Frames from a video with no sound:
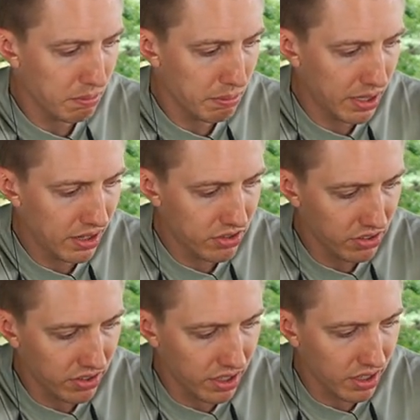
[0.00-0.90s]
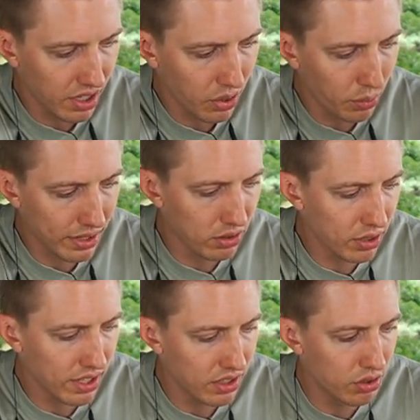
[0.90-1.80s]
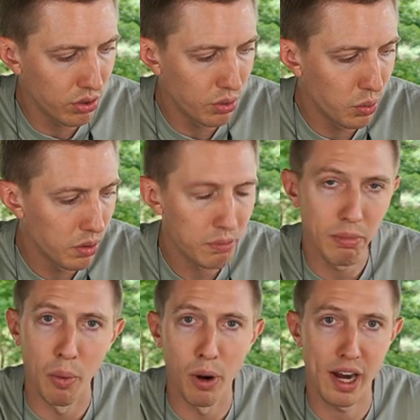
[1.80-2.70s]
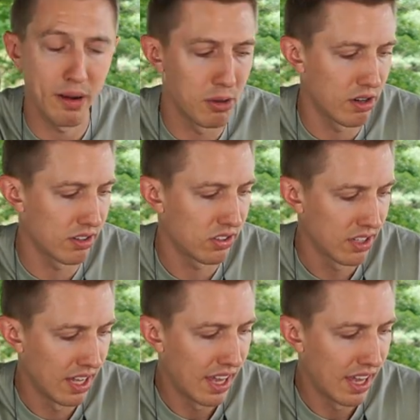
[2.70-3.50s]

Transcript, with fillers: But here's just a, a quick look into my working box.